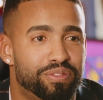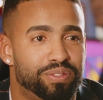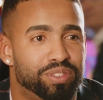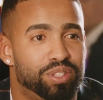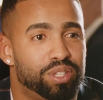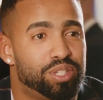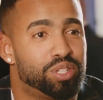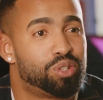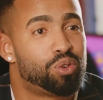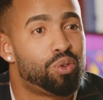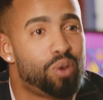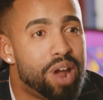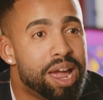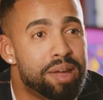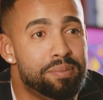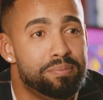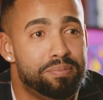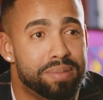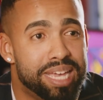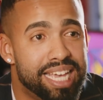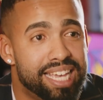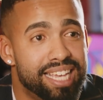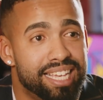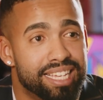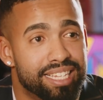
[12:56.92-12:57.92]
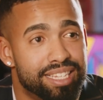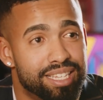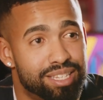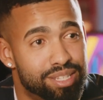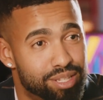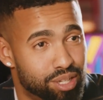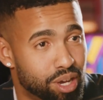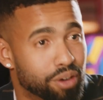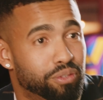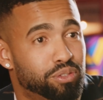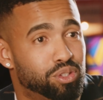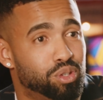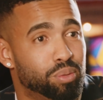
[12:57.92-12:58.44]
describe me
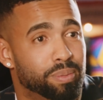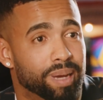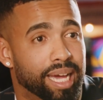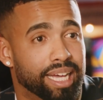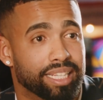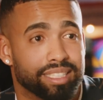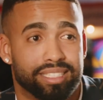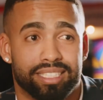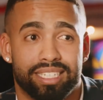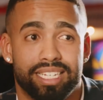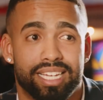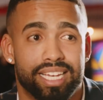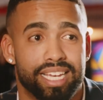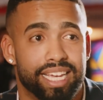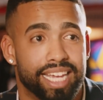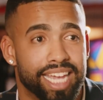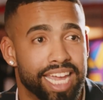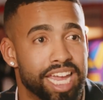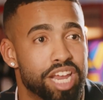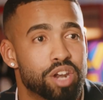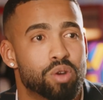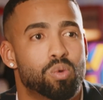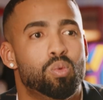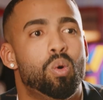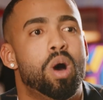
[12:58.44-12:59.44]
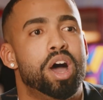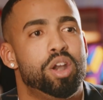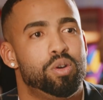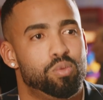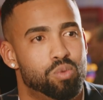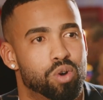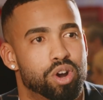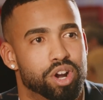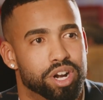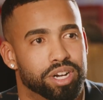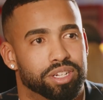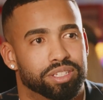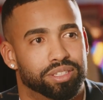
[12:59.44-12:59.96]
Soft2Bet in one
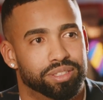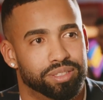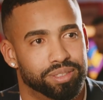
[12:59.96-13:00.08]
word.